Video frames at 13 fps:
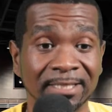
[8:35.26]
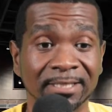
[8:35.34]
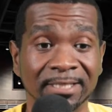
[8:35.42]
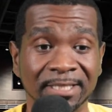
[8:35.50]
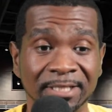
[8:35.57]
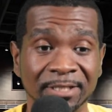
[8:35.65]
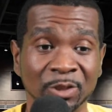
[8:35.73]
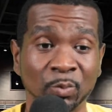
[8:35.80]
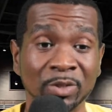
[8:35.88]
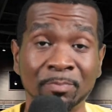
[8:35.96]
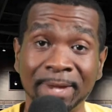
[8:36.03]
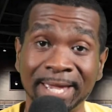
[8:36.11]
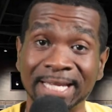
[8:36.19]
of decisions
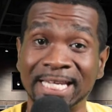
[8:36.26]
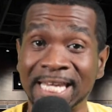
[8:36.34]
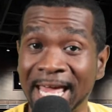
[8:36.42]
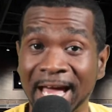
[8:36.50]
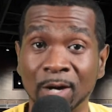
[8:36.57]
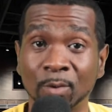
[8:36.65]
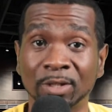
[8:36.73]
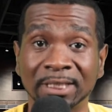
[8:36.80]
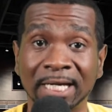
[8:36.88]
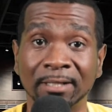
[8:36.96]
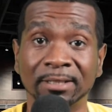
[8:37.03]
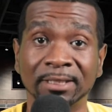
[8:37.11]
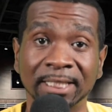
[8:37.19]
we make now
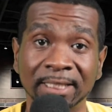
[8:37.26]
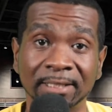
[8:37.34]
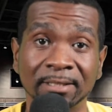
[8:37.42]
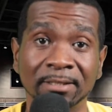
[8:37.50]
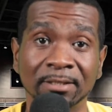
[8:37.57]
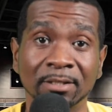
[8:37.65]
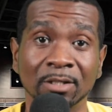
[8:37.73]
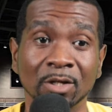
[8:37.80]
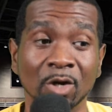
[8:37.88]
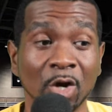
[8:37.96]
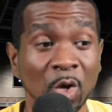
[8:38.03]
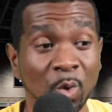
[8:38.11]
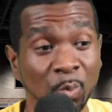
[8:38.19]
without thinking
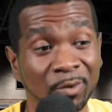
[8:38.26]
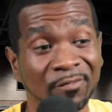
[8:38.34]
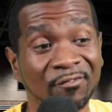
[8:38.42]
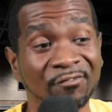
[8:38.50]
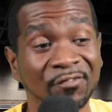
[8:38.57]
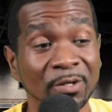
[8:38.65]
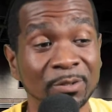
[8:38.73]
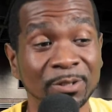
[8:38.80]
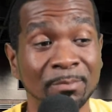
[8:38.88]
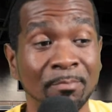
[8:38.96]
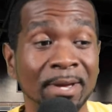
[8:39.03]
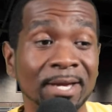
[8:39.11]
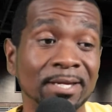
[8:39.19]
were first
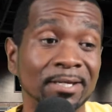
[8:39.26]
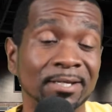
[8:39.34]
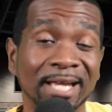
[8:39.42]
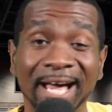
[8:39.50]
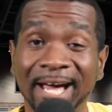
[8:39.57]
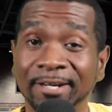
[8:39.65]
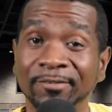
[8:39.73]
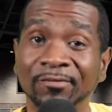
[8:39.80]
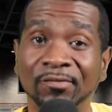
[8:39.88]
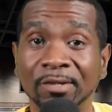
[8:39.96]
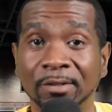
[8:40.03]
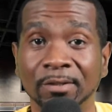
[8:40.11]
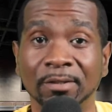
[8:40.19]
made out of
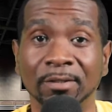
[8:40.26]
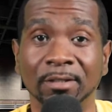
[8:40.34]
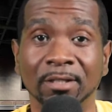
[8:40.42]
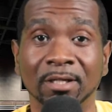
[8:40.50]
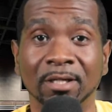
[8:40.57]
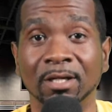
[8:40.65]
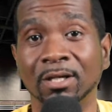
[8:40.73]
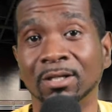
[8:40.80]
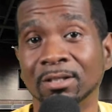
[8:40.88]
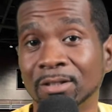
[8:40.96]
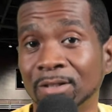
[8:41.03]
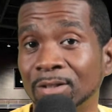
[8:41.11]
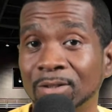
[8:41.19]
fear.
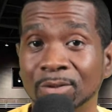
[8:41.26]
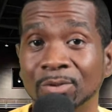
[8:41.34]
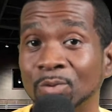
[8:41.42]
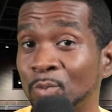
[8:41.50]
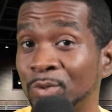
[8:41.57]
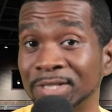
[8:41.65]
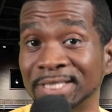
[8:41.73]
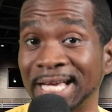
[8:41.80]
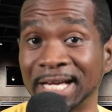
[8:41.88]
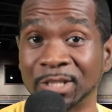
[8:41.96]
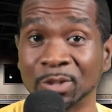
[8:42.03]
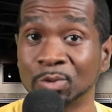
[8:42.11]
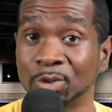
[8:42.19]
We just
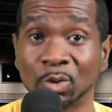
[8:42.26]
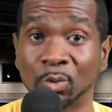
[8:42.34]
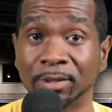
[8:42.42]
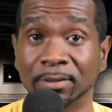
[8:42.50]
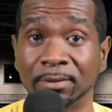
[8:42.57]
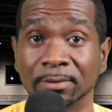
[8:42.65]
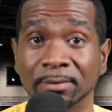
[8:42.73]
got used to it.